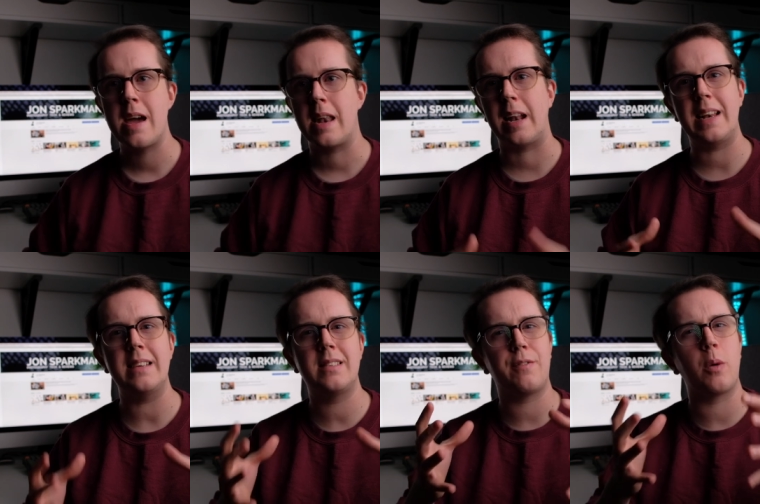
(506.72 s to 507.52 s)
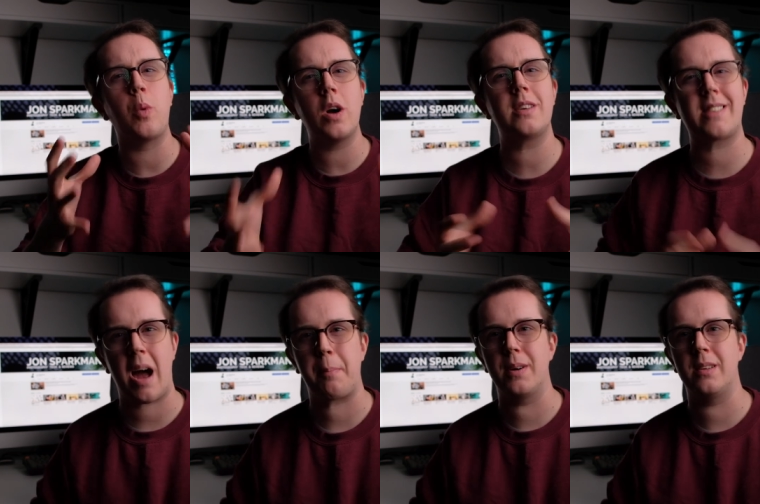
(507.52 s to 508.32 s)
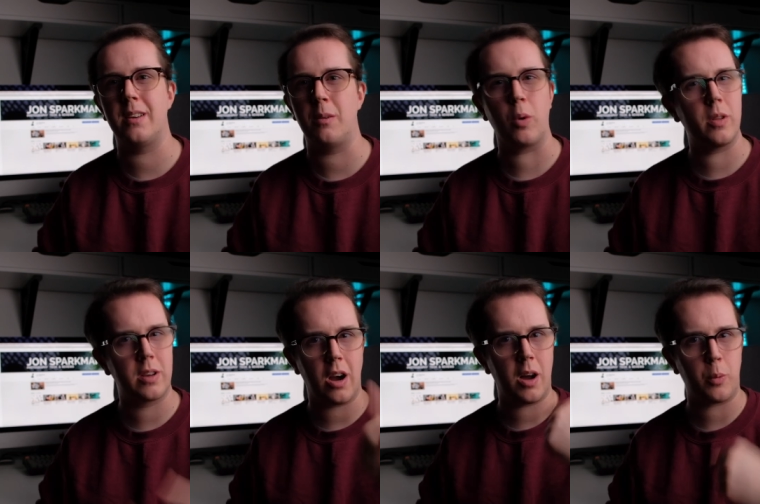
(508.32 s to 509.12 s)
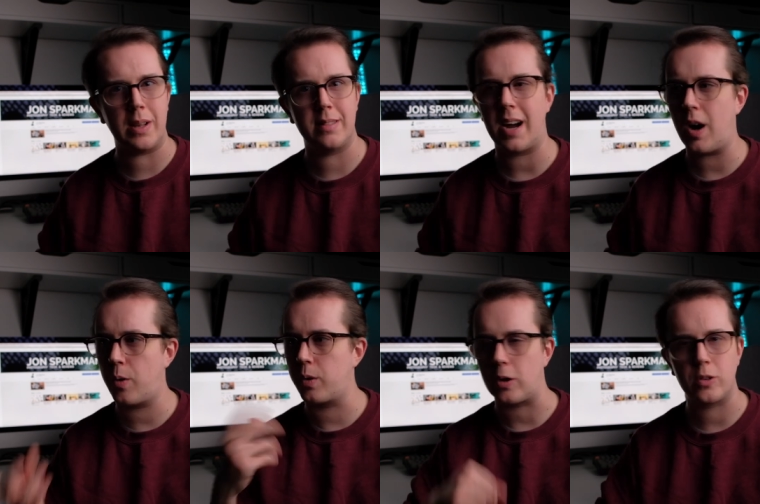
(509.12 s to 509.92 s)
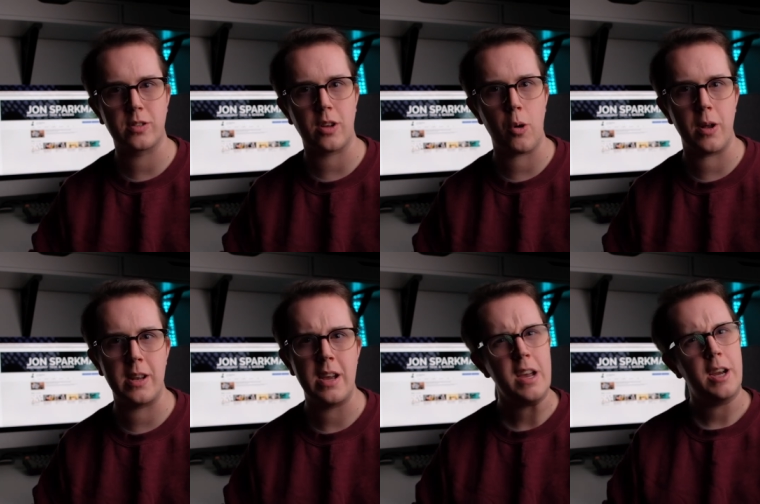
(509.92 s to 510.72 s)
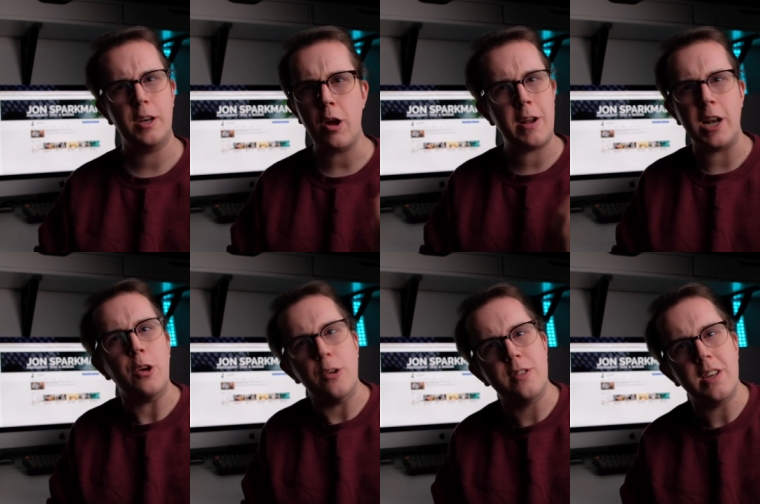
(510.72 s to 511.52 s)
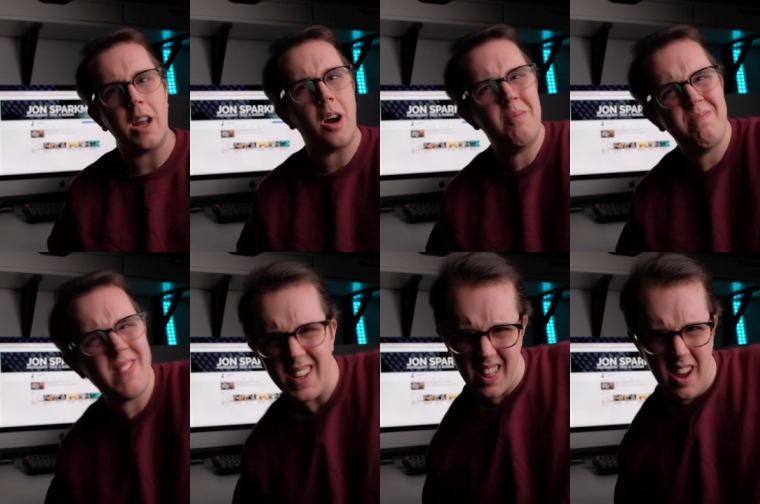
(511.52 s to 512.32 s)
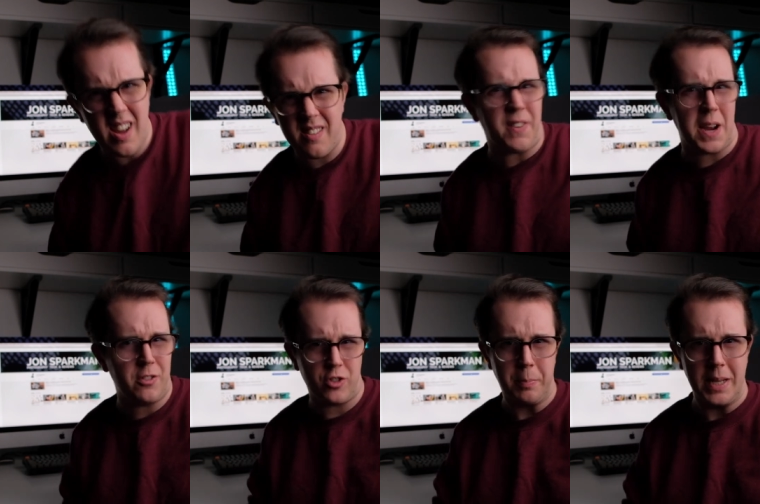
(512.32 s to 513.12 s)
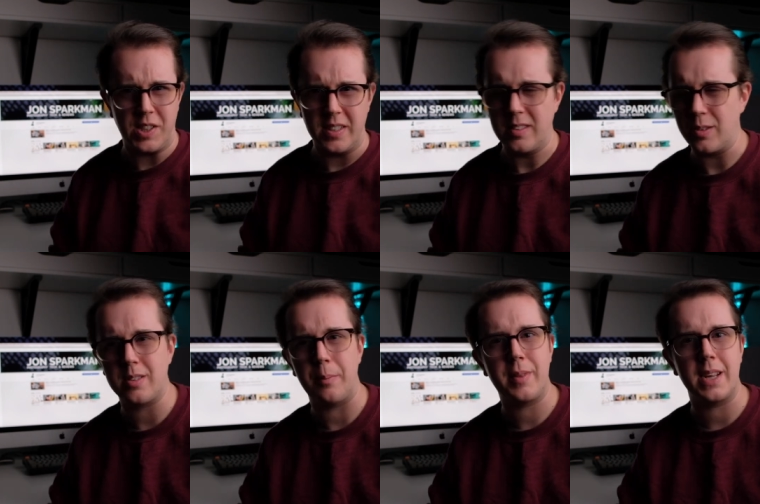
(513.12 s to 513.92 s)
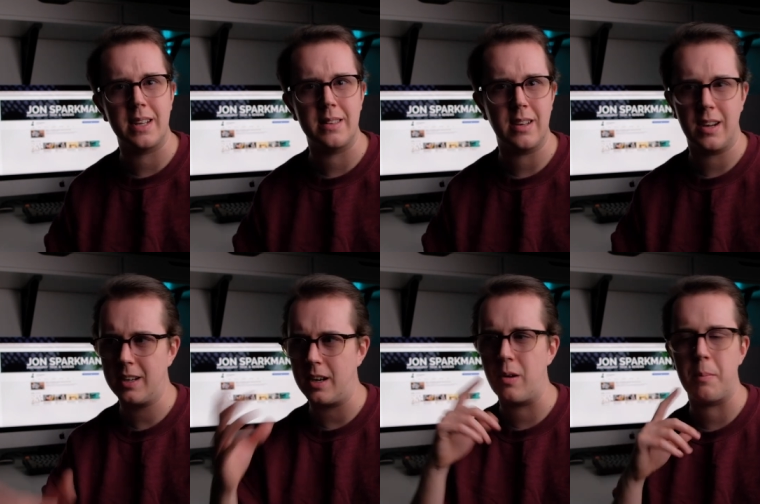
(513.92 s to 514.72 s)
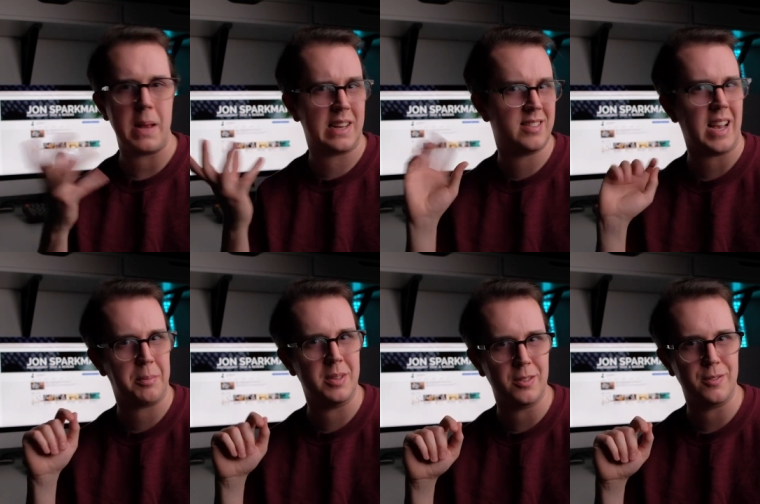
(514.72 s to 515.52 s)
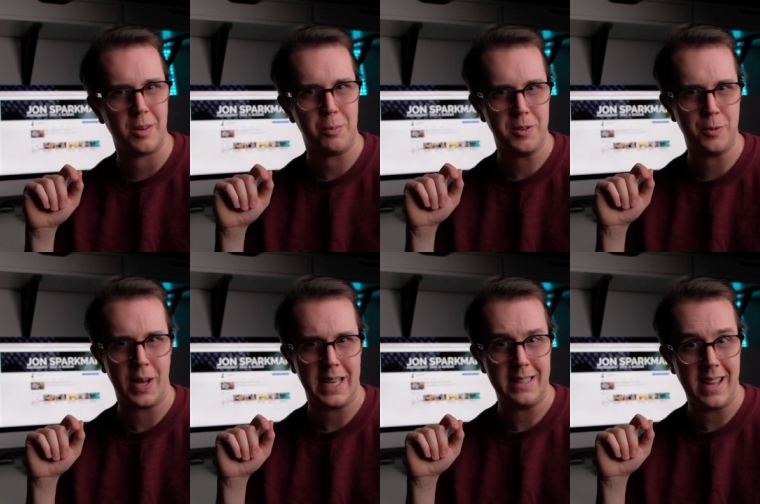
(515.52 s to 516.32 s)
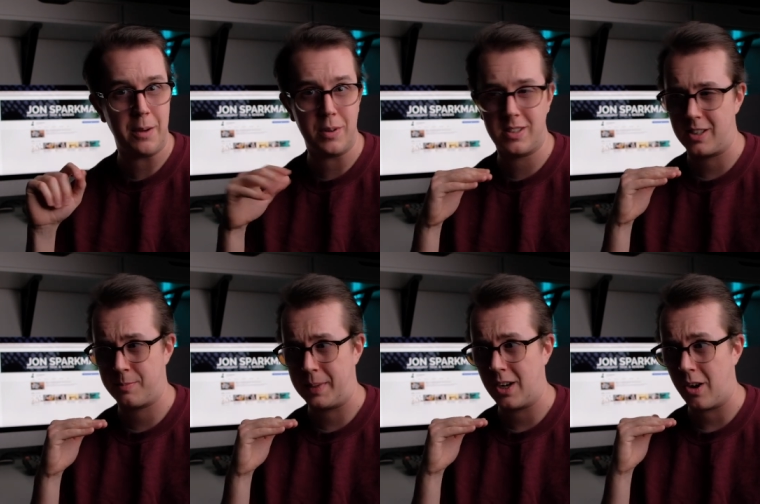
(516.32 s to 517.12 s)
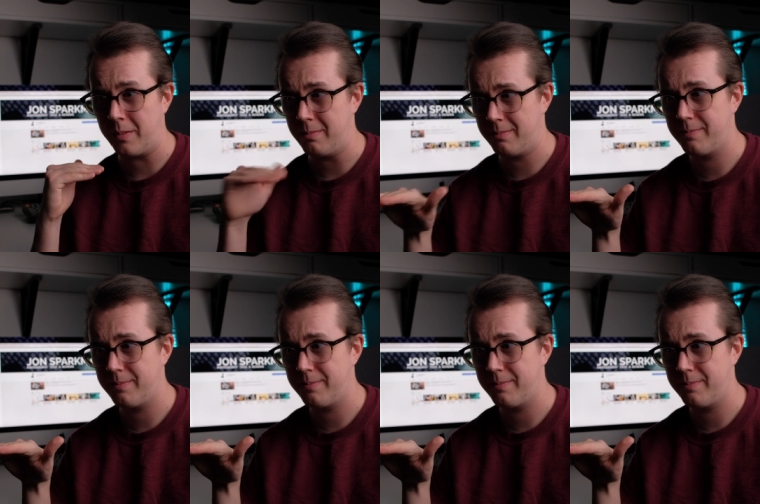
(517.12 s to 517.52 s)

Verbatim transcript: and at least if the worst happened and one card went down or got stolen, you'd only lose, you know, 500 pictures or something and, uh, you know, a big segment of someone's wedding day would just be gone.